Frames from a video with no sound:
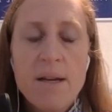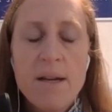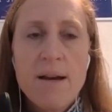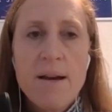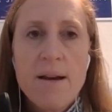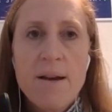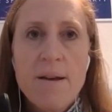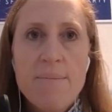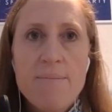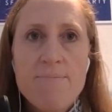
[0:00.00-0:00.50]

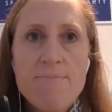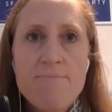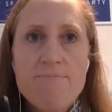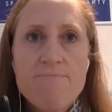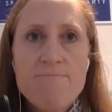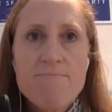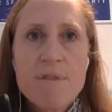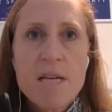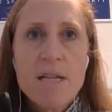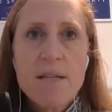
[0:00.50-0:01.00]

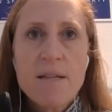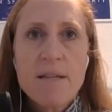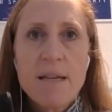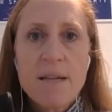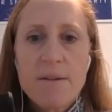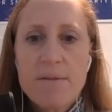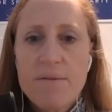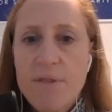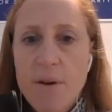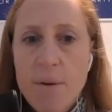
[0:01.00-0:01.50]
They
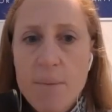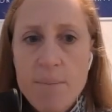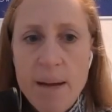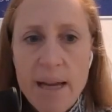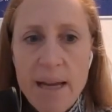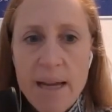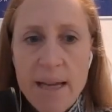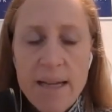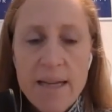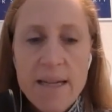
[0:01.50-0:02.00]
can phone
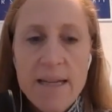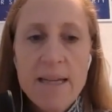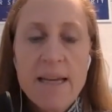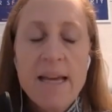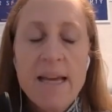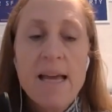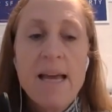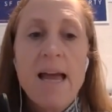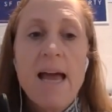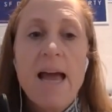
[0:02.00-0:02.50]
bank,
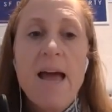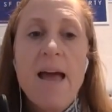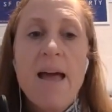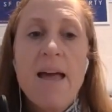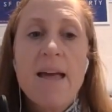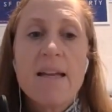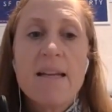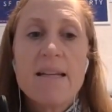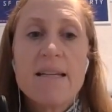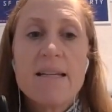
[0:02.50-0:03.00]

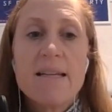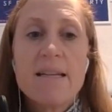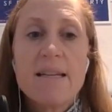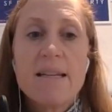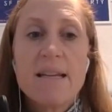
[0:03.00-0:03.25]
and